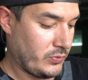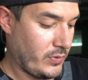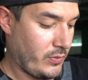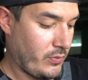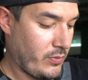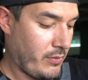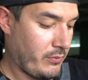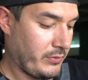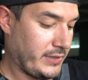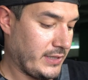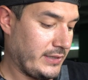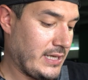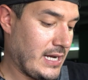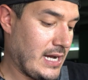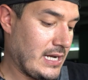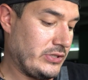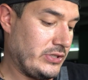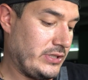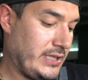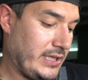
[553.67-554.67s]
we went with the
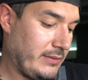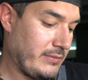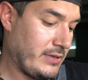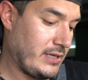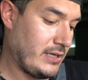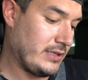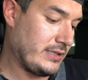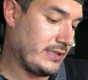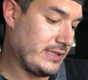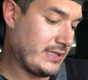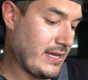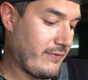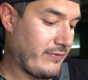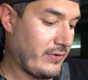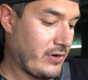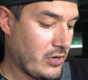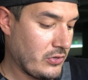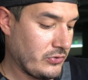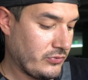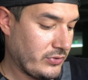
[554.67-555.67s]
Dodge Demon
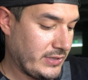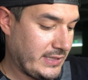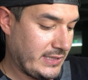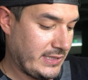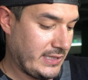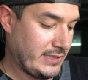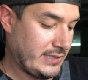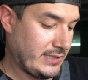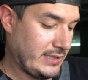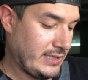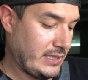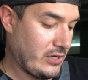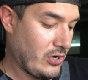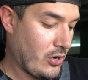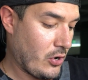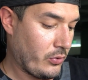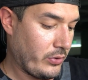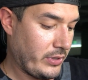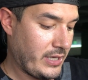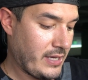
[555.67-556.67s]
700cc
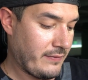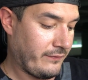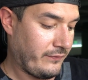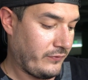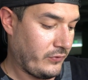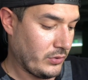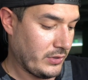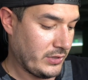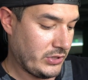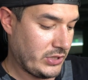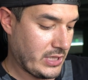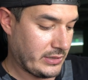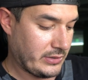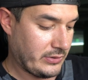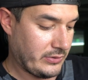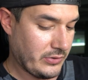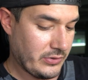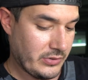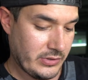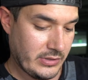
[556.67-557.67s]
OEM fuel
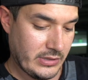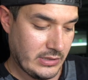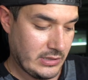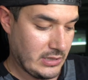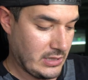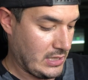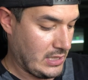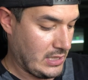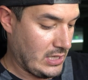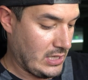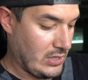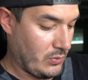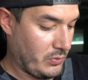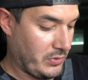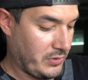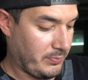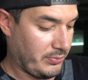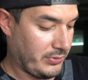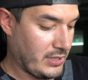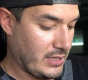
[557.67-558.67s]
injectors
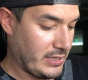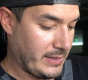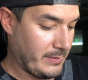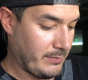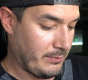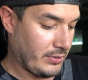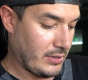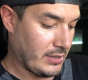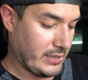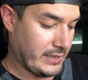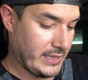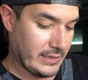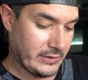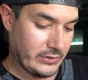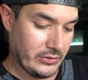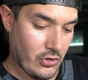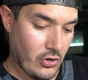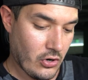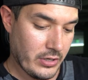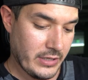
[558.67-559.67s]
with plug and plug
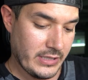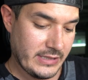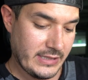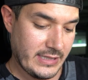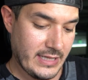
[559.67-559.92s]
connector harness.